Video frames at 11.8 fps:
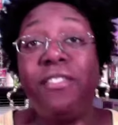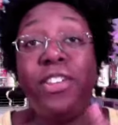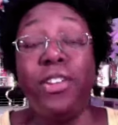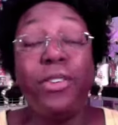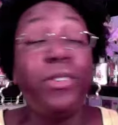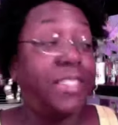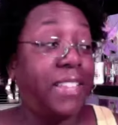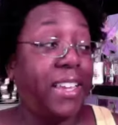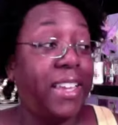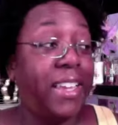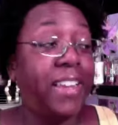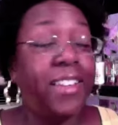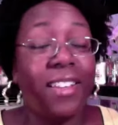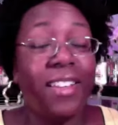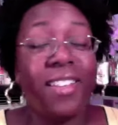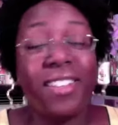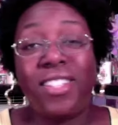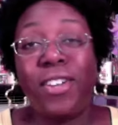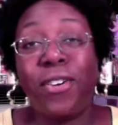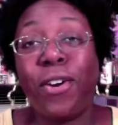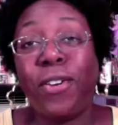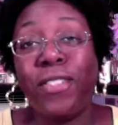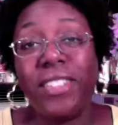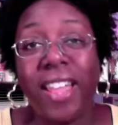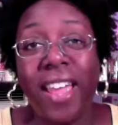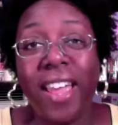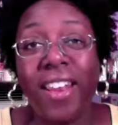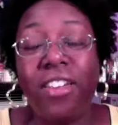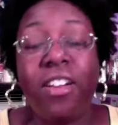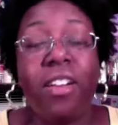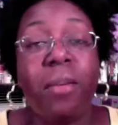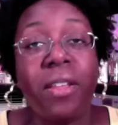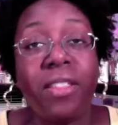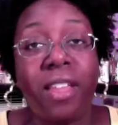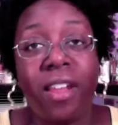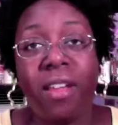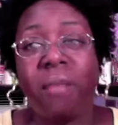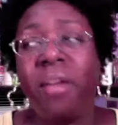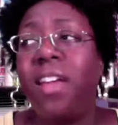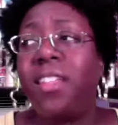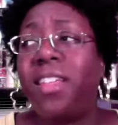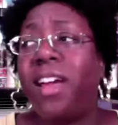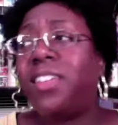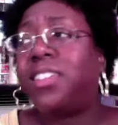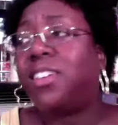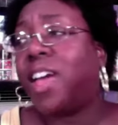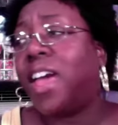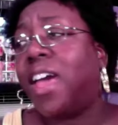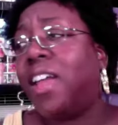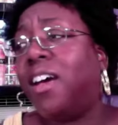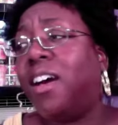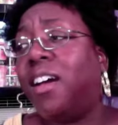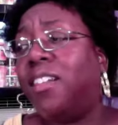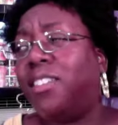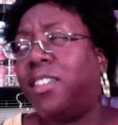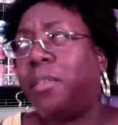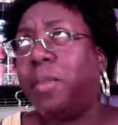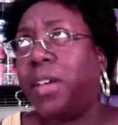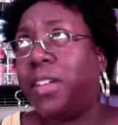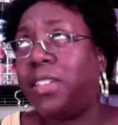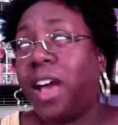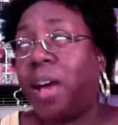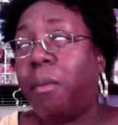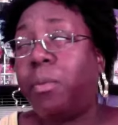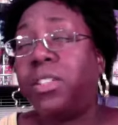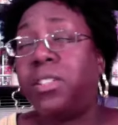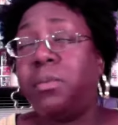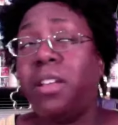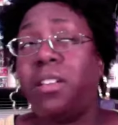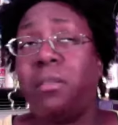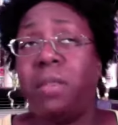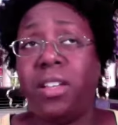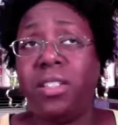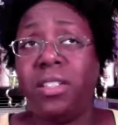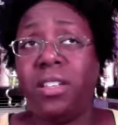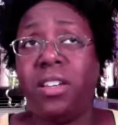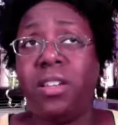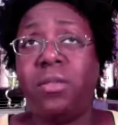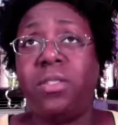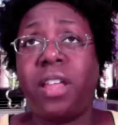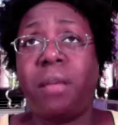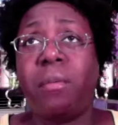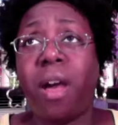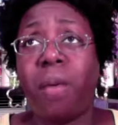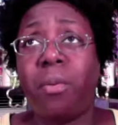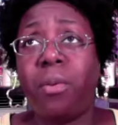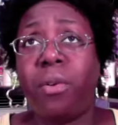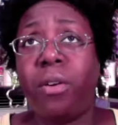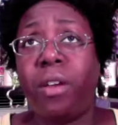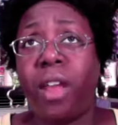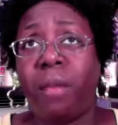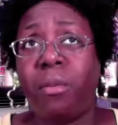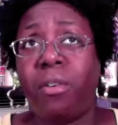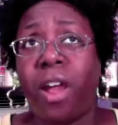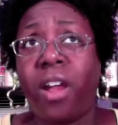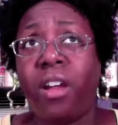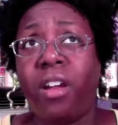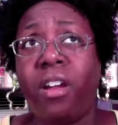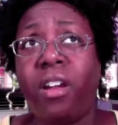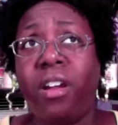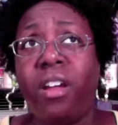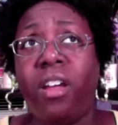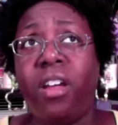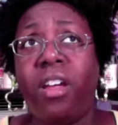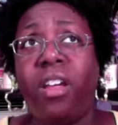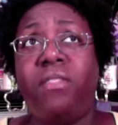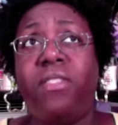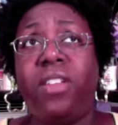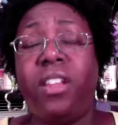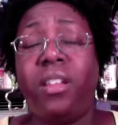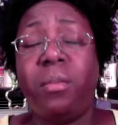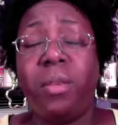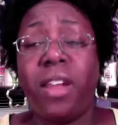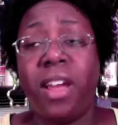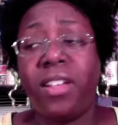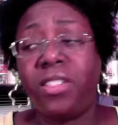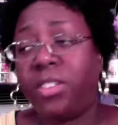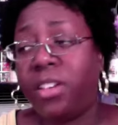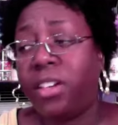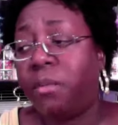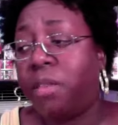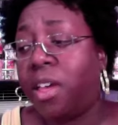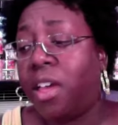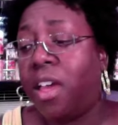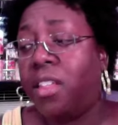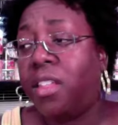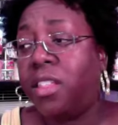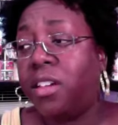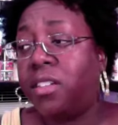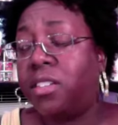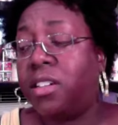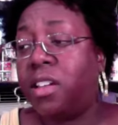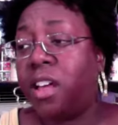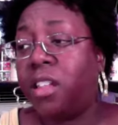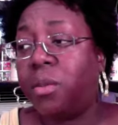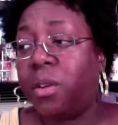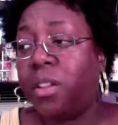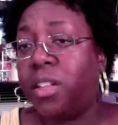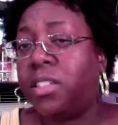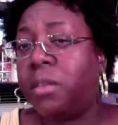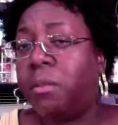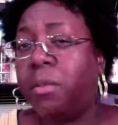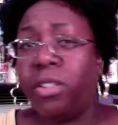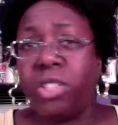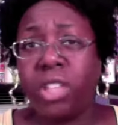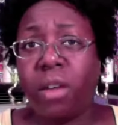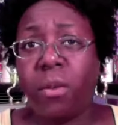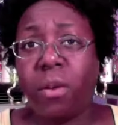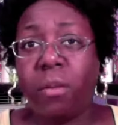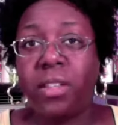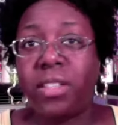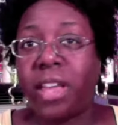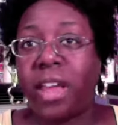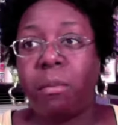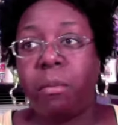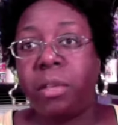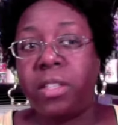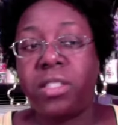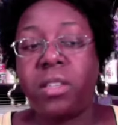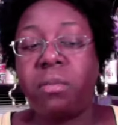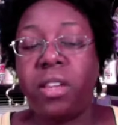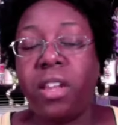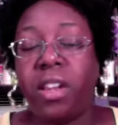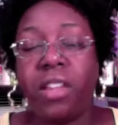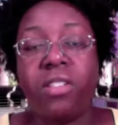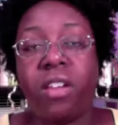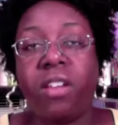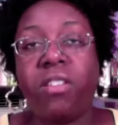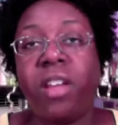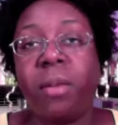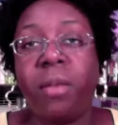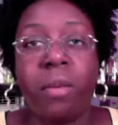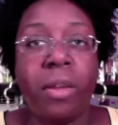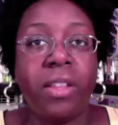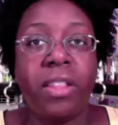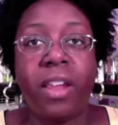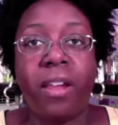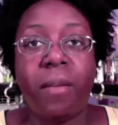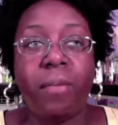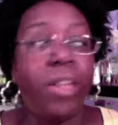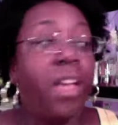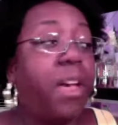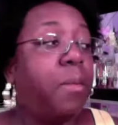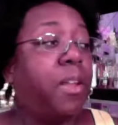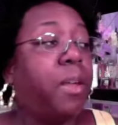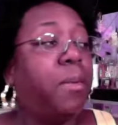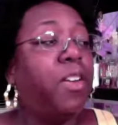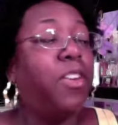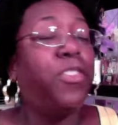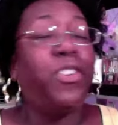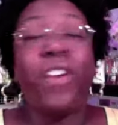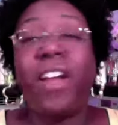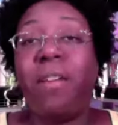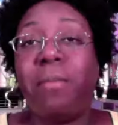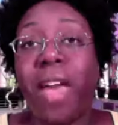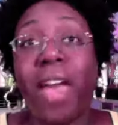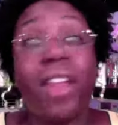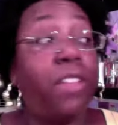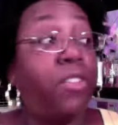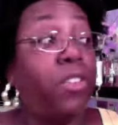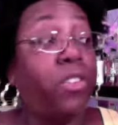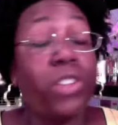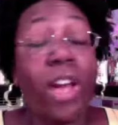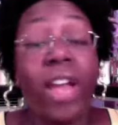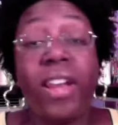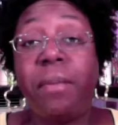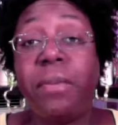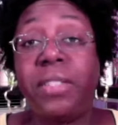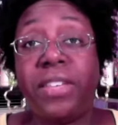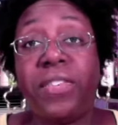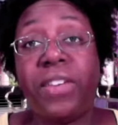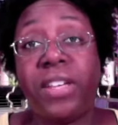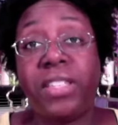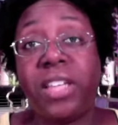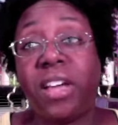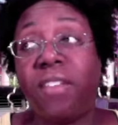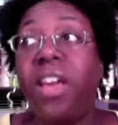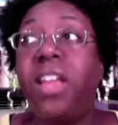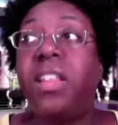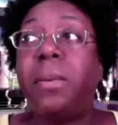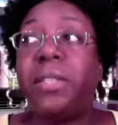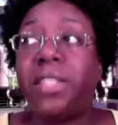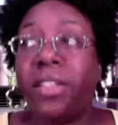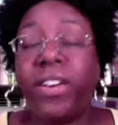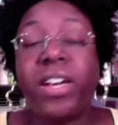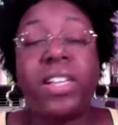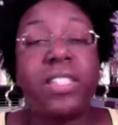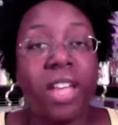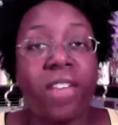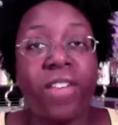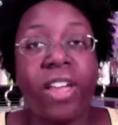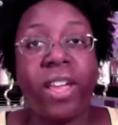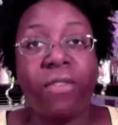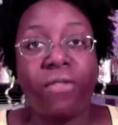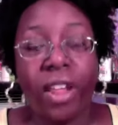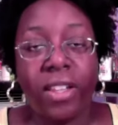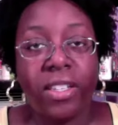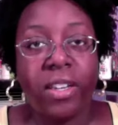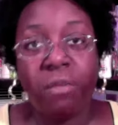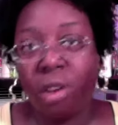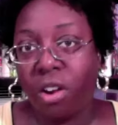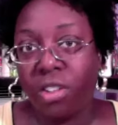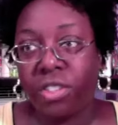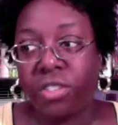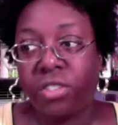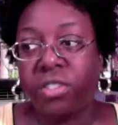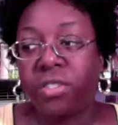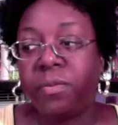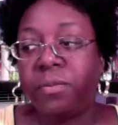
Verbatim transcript: you seen the snow cone stand? Are you going to pick that up? They also had Under the Big Top, which smelled amazing. It was like popcorn, animal cracker, and vanilla bean ice cream. And then there's another one that's a milkshake one, but it's got a mint something in it, so I don't think I'm going to pick that up. But let me know if you grabbed that and if you've tried any Pacifica stuff. The Pacifica stuff, I can't find it in Marshall's.